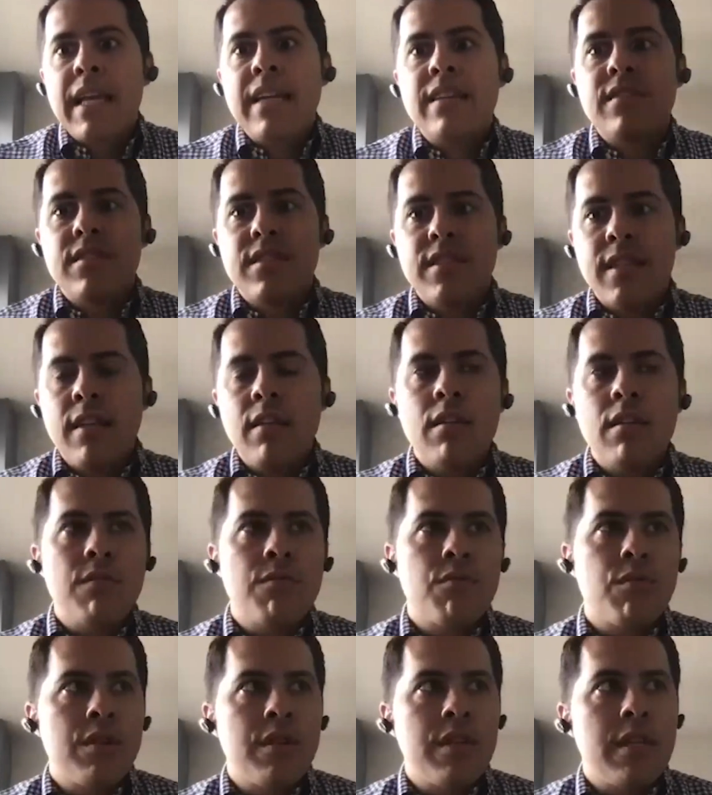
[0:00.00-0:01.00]
Stella
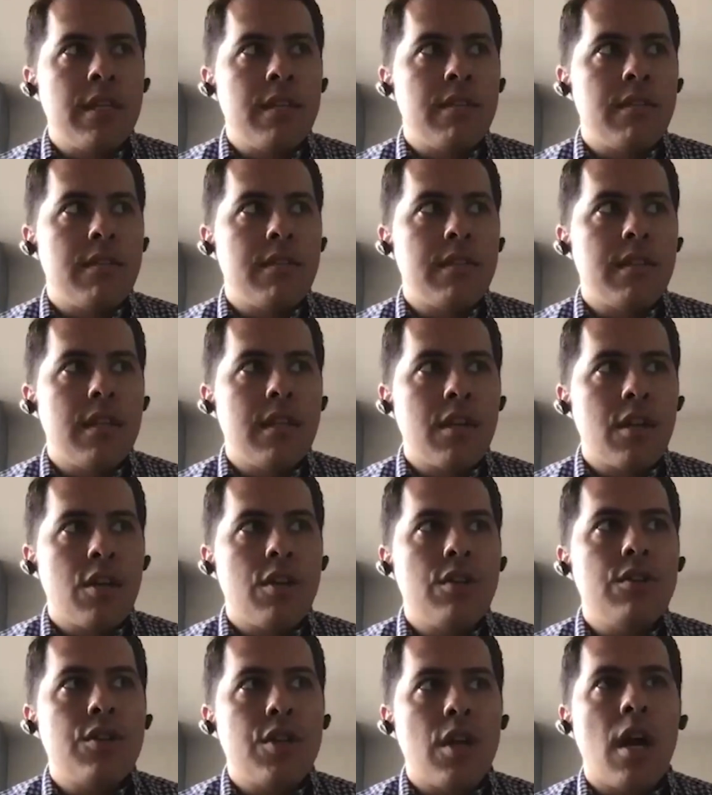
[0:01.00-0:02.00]
really did a
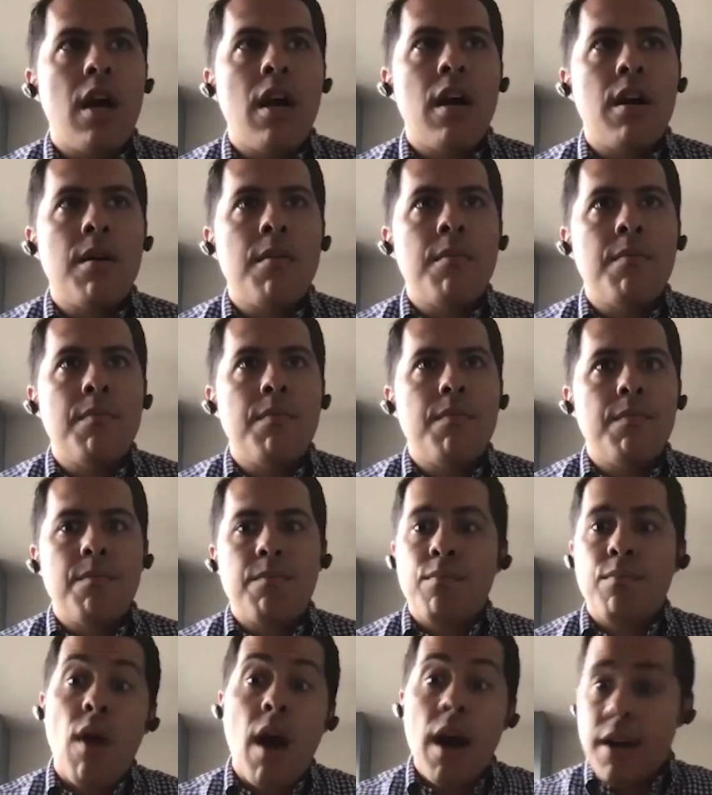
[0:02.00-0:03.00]
good job
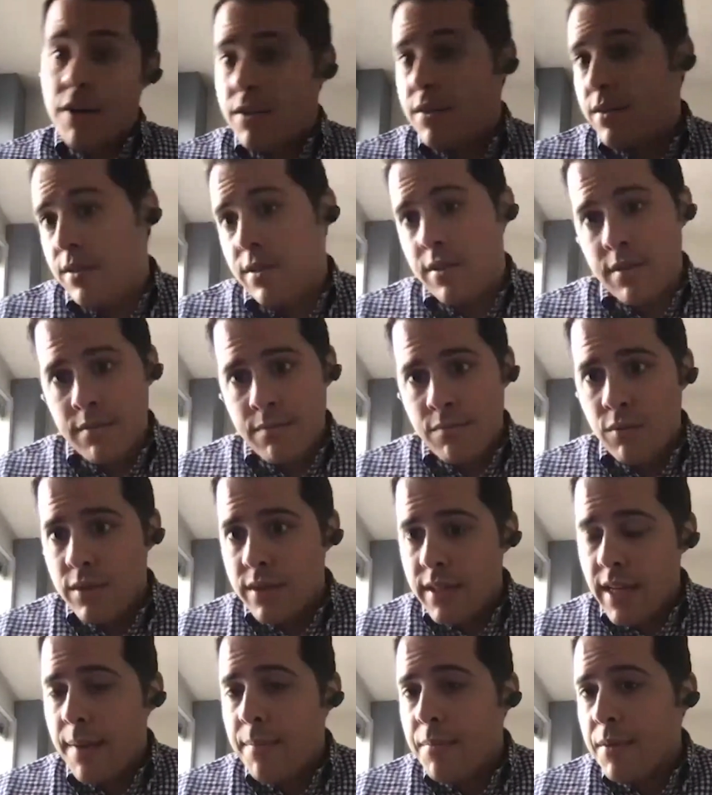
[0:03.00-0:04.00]
prior to what's
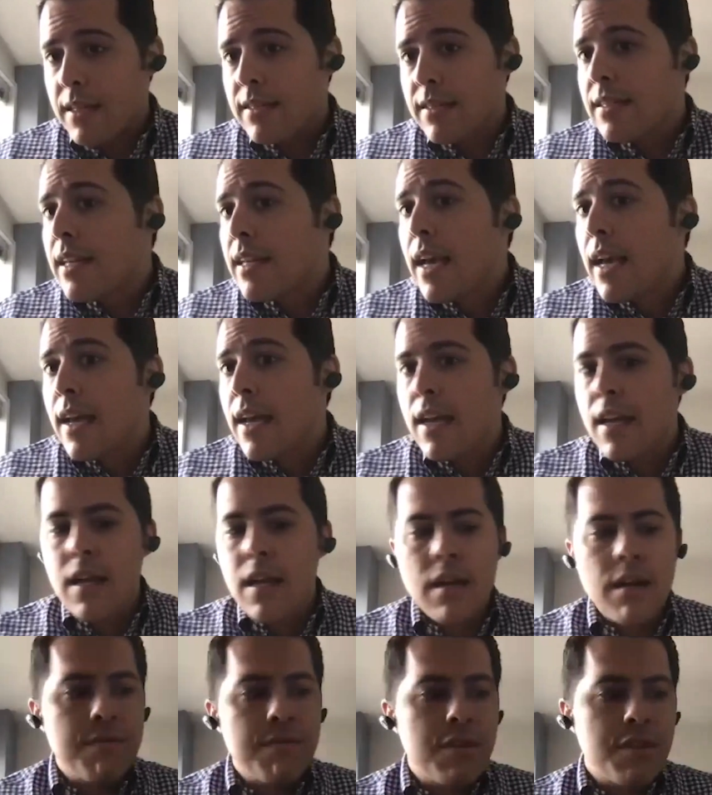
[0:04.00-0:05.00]
happening today
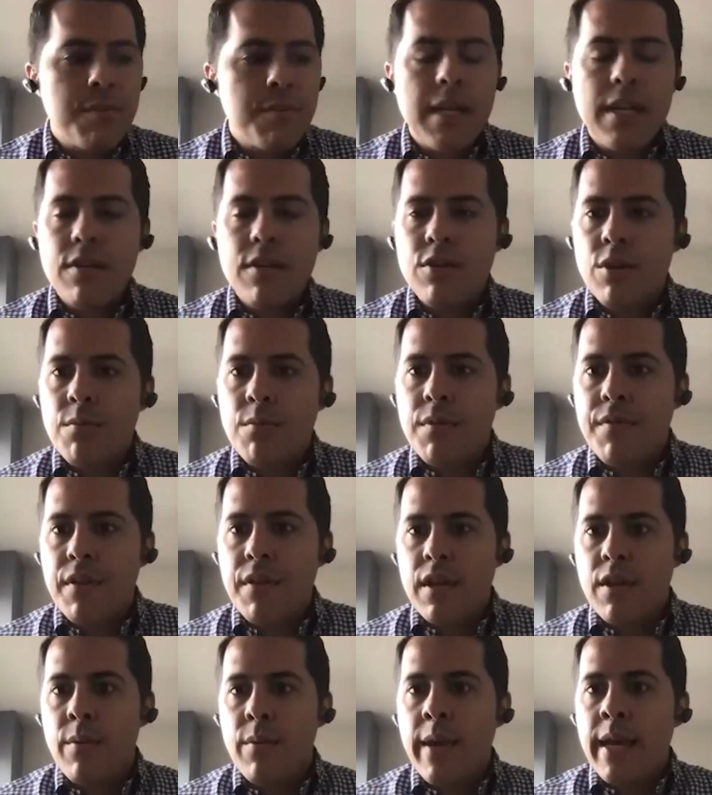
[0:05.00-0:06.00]
of just making sure we felt
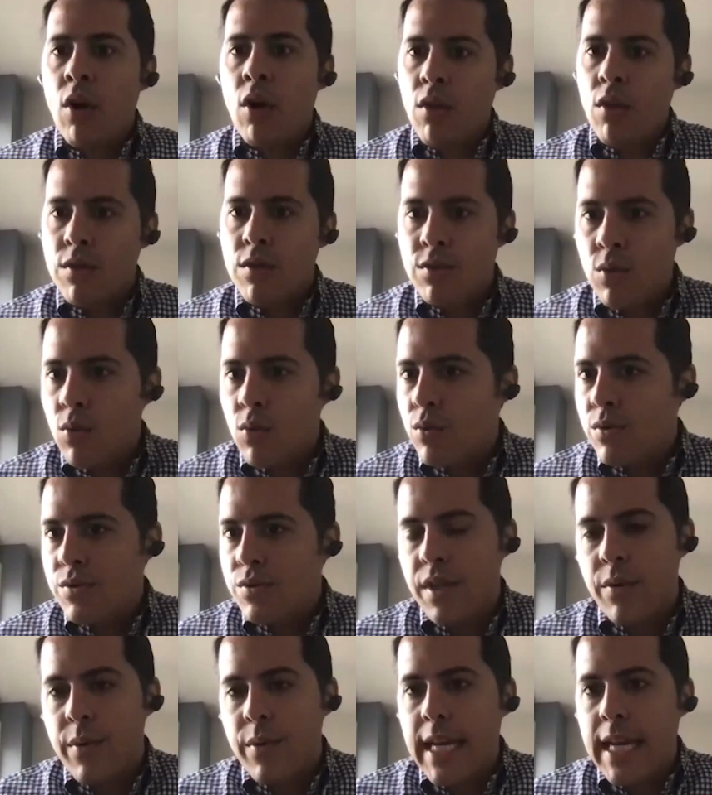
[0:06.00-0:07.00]
like we had all the tools
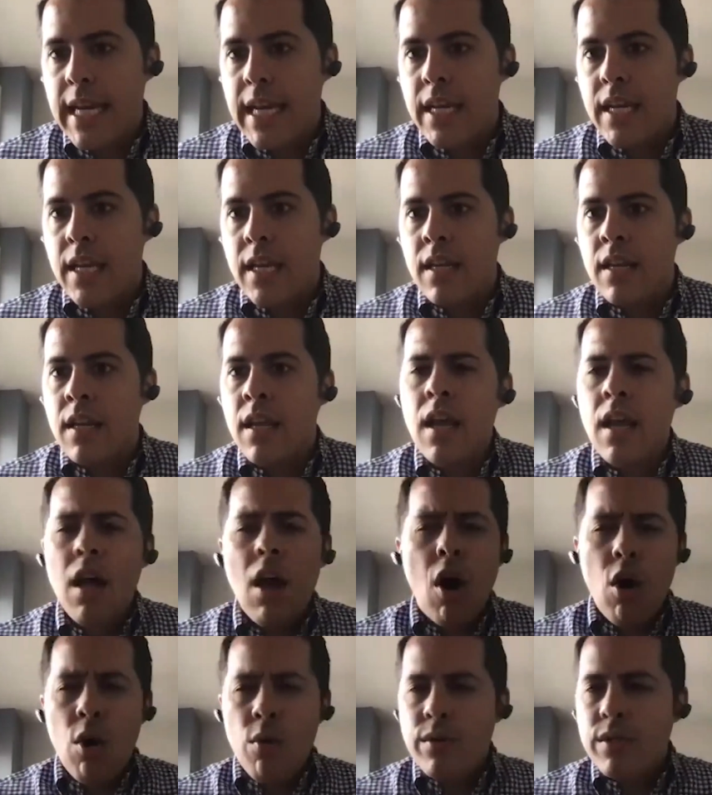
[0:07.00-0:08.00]
that we needed,
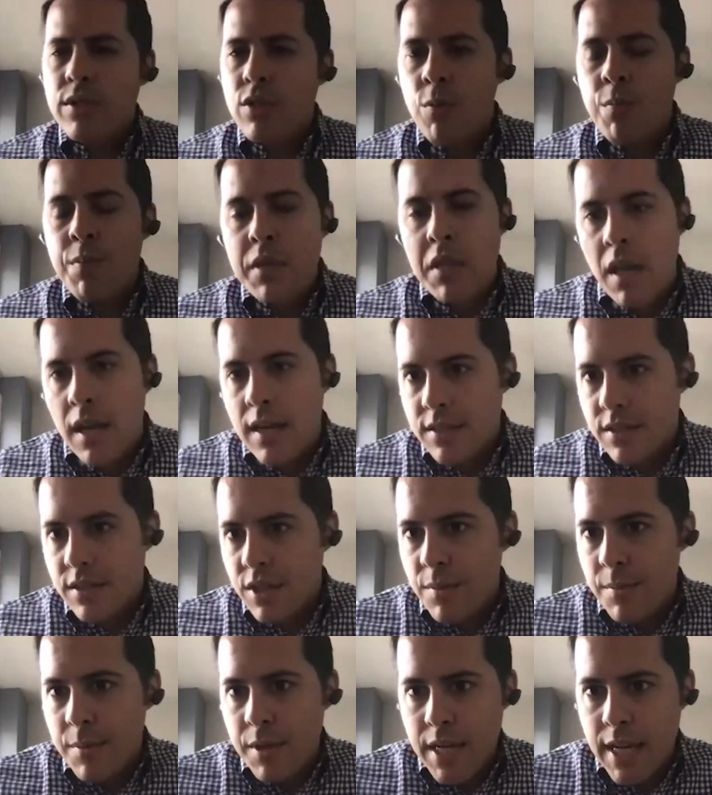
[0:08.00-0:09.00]
always open lines of
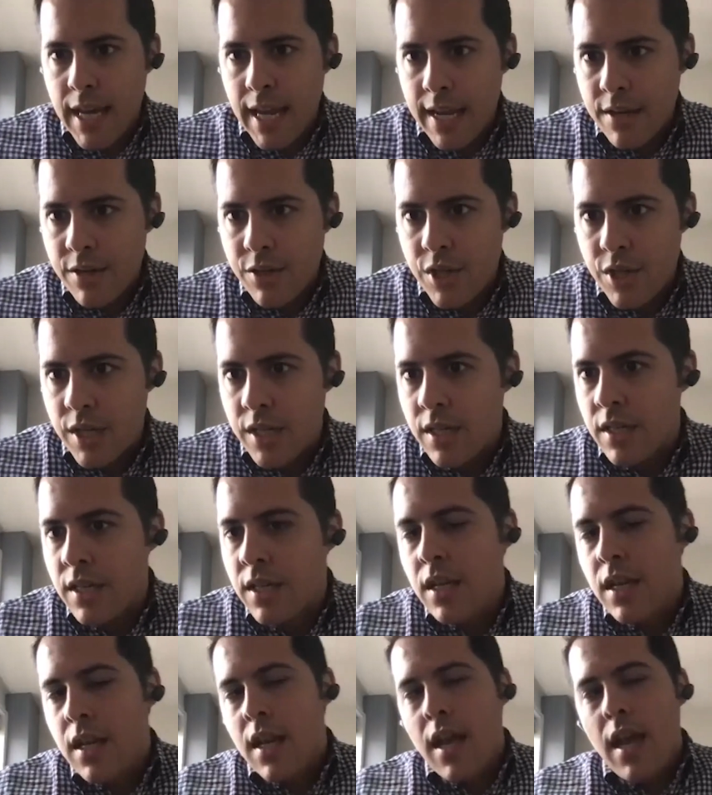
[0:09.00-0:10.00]
communication,
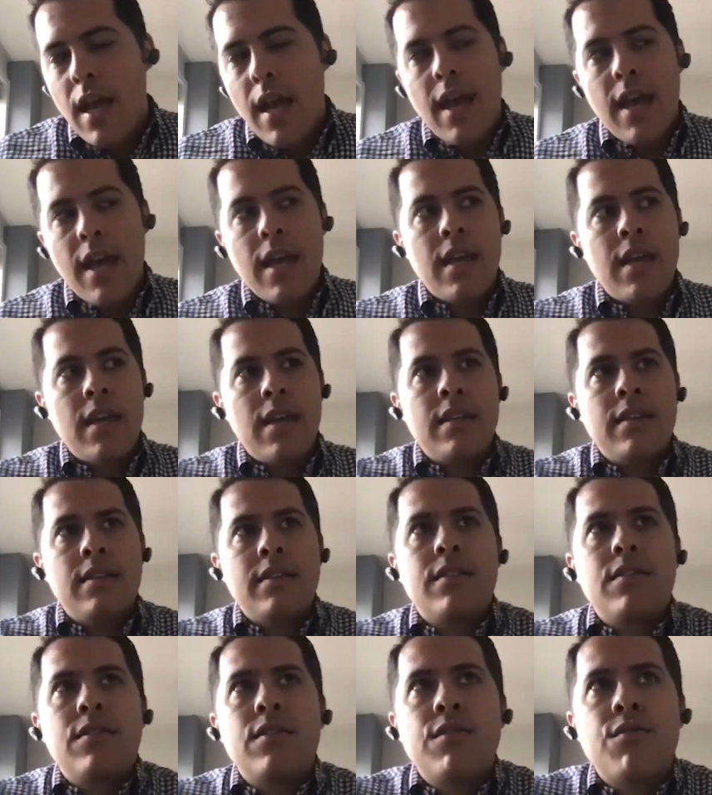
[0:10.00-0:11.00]
and
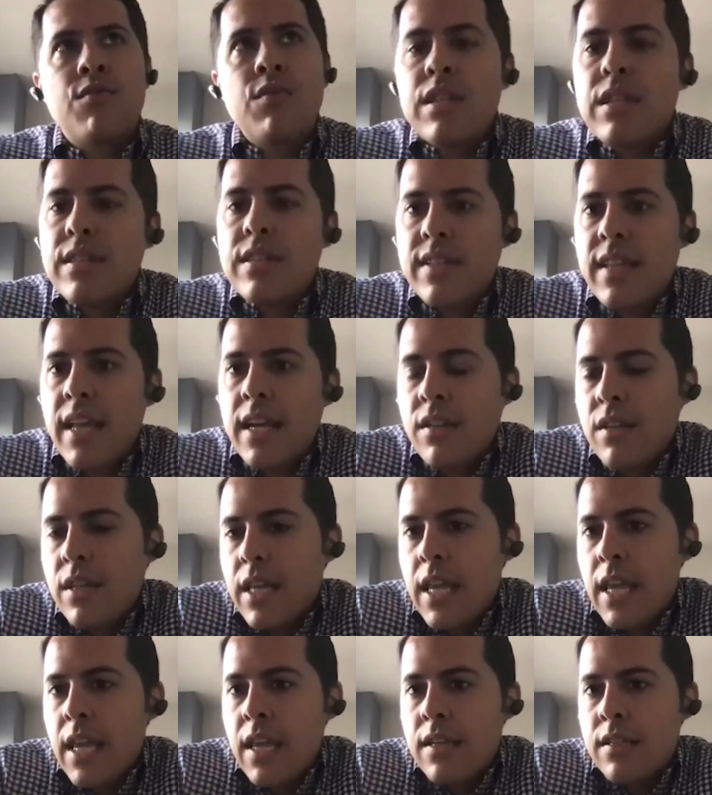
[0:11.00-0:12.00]
just really
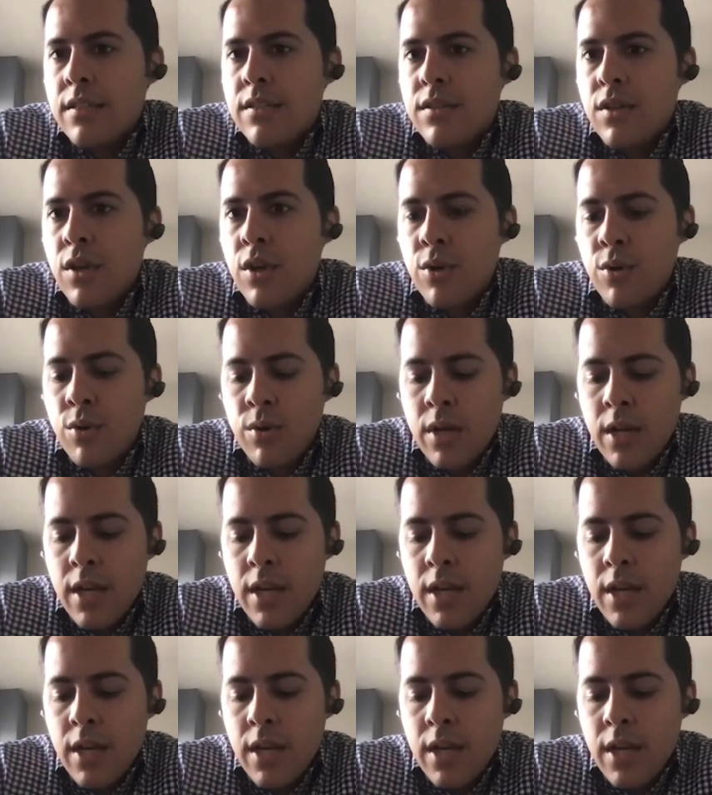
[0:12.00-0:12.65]
settling in. So,